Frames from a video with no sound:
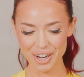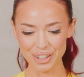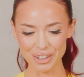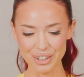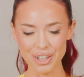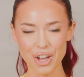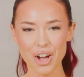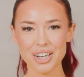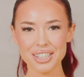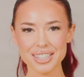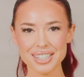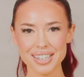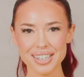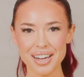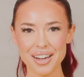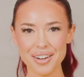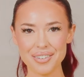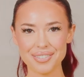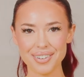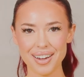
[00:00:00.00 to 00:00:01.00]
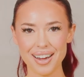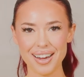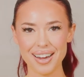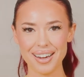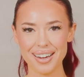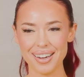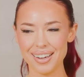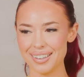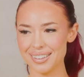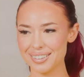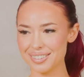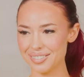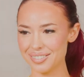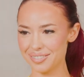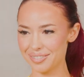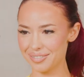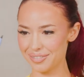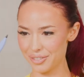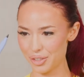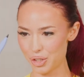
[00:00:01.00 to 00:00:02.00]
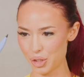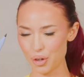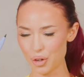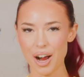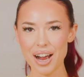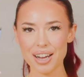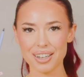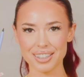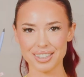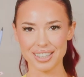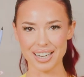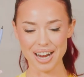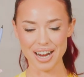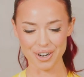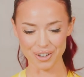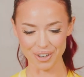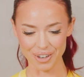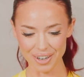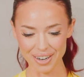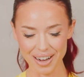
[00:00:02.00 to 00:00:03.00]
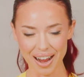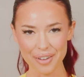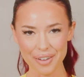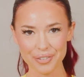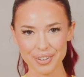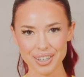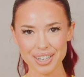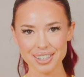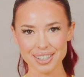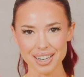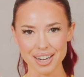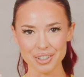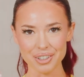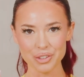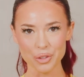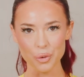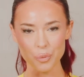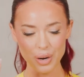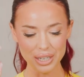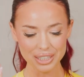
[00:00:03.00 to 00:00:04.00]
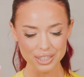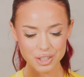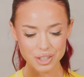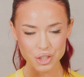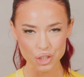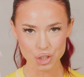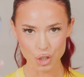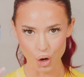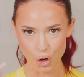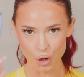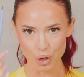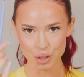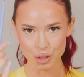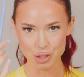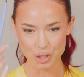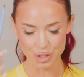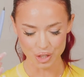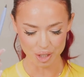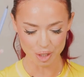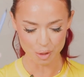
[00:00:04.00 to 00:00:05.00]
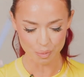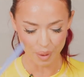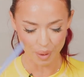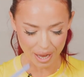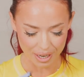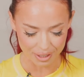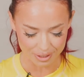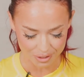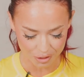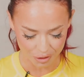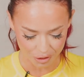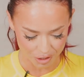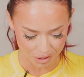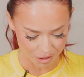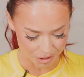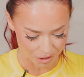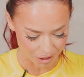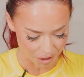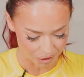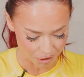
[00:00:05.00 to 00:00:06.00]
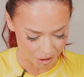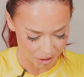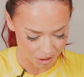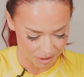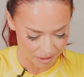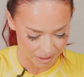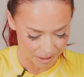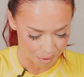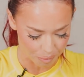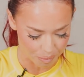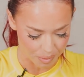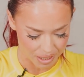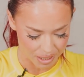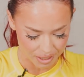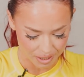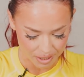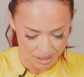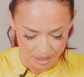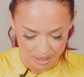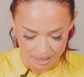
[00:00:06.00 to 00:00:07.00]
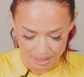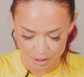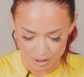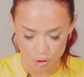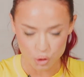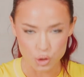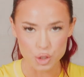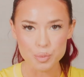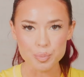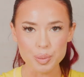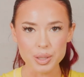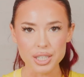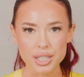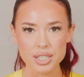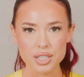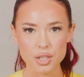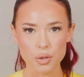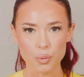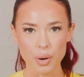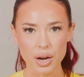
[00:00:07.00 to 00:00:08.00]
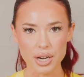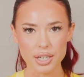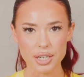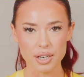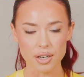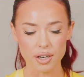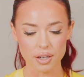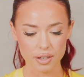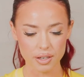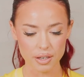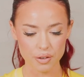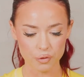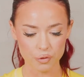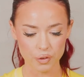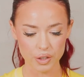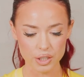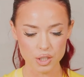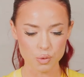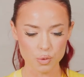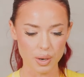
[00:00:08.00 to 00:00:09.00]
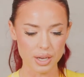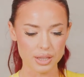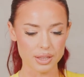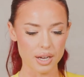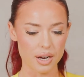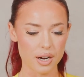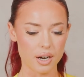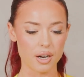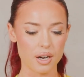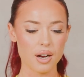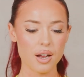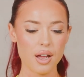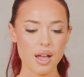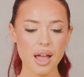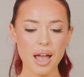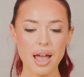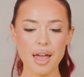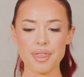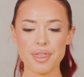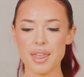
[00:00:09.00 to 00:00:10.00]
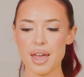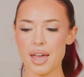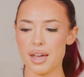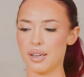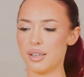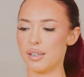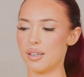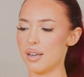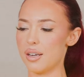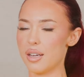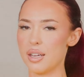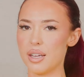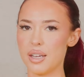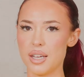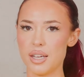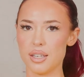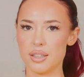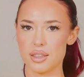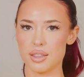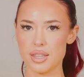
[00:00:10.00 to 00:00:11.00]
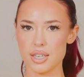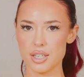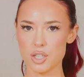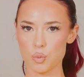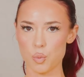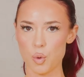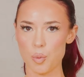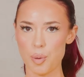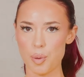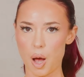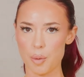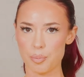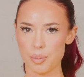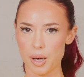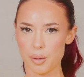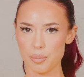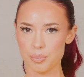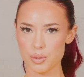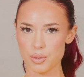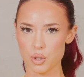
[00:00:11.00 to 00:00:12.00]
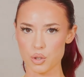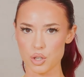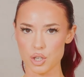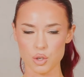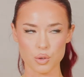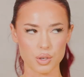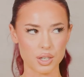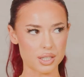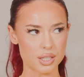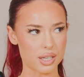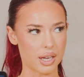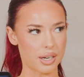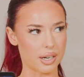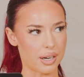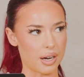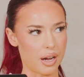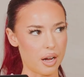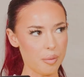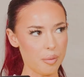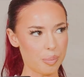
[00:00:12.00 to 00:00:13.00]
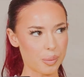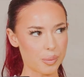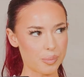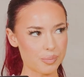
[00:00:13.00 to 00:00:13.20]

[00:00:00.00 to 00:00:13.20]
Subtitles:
a lot of trial and error, I figured out the way to charge this pen so that you're not lost like me is you just place it right here. It fits right there, and then this will pop up so that you could set it up.